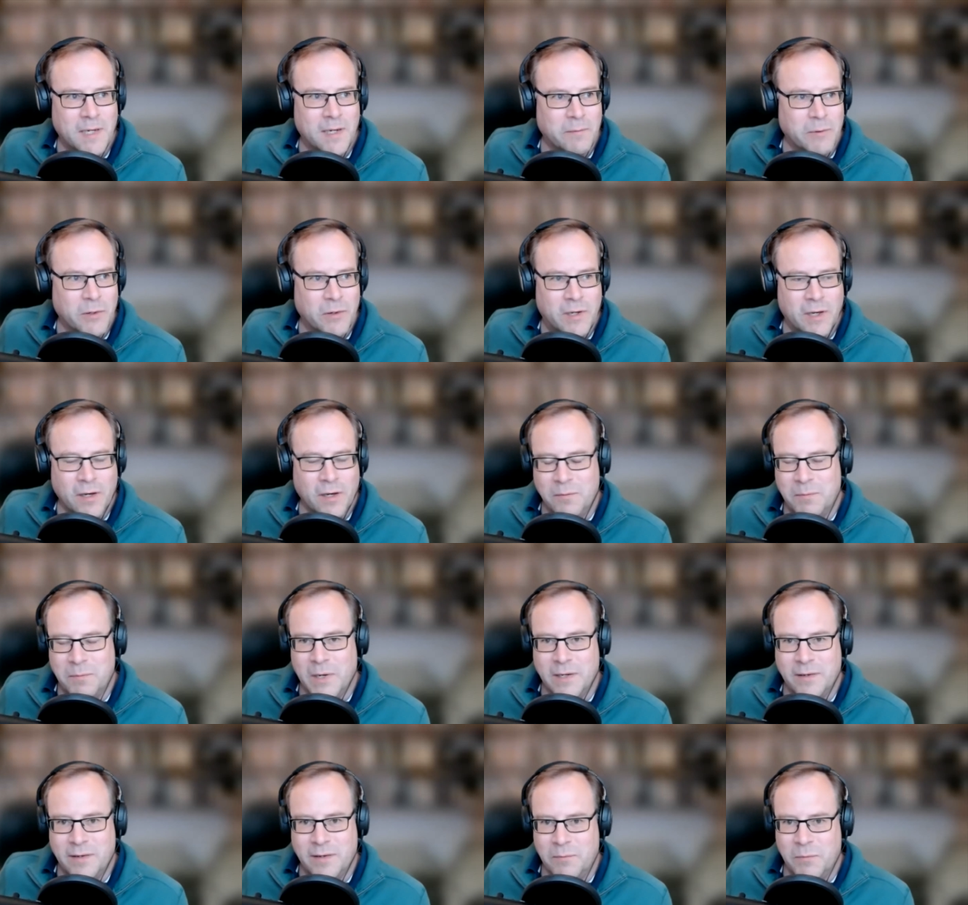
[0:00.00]
code by
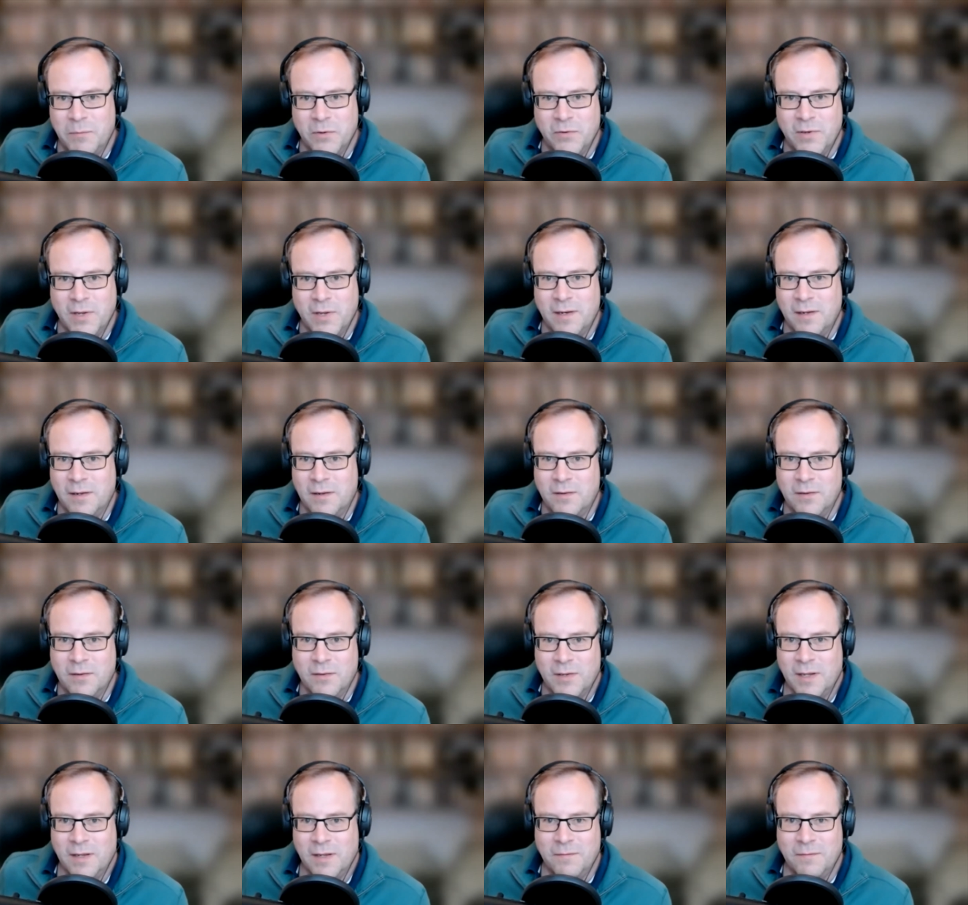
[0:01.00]
10% you can
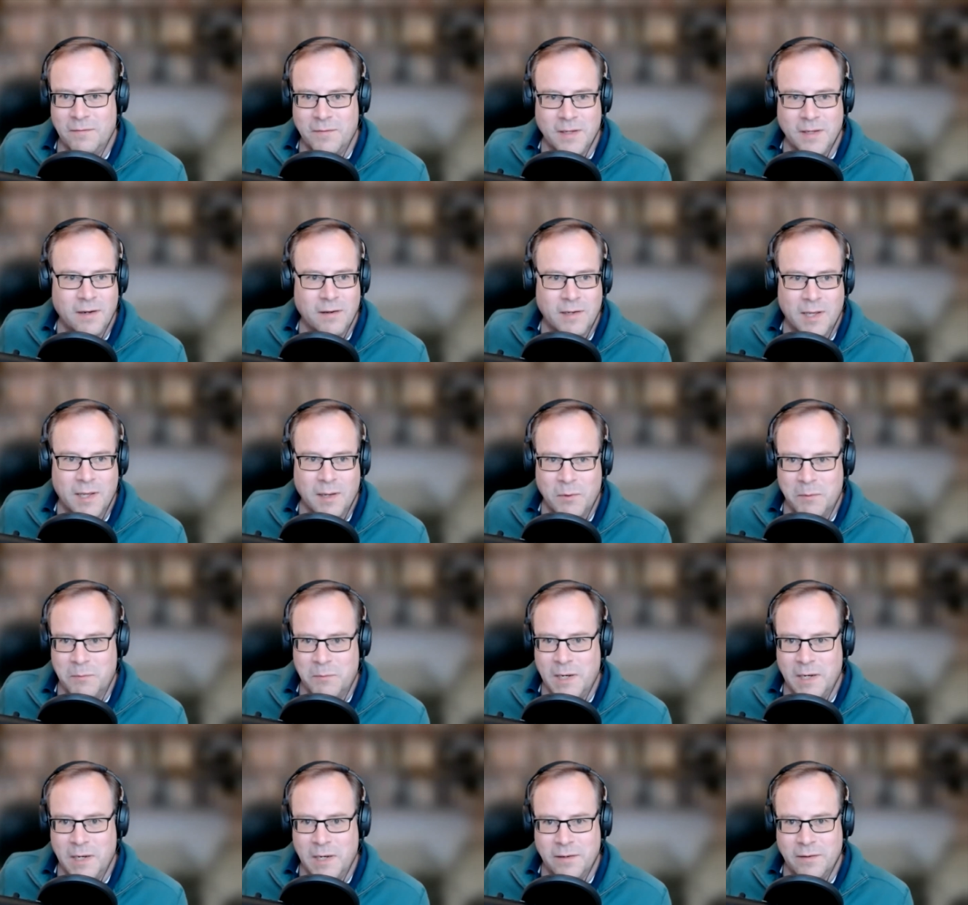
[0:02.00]
save you know a couple of
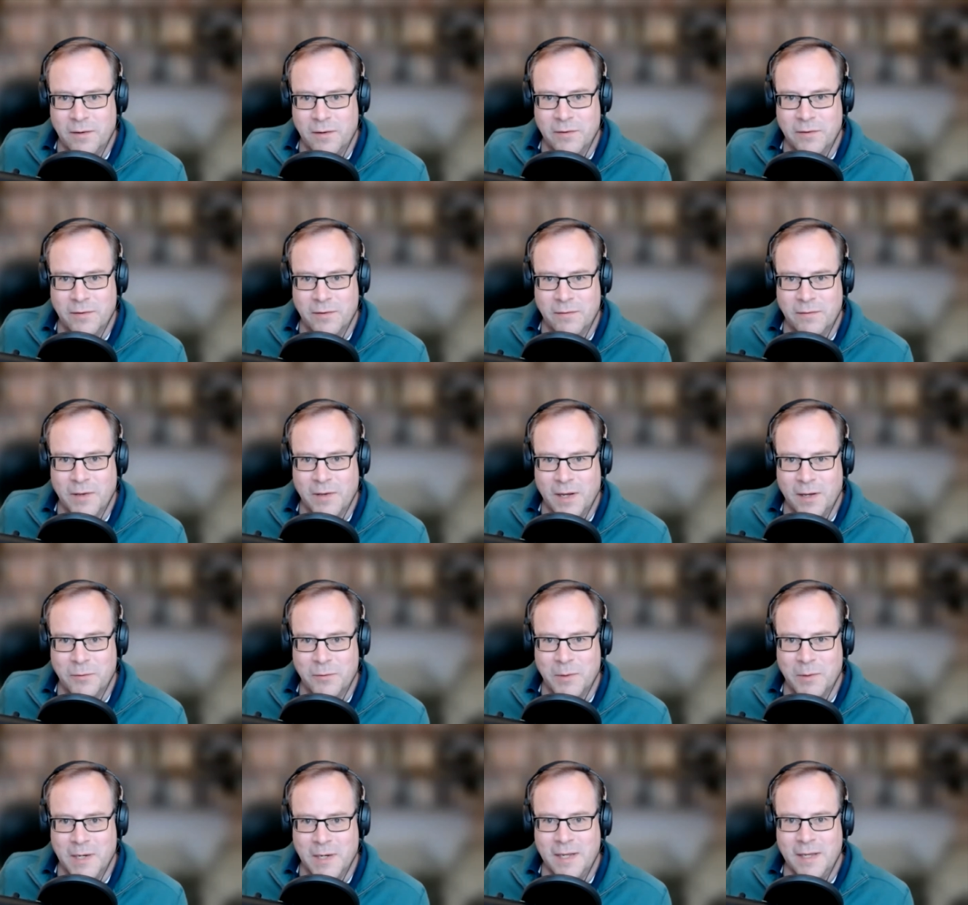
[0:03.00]
million dollars of hardware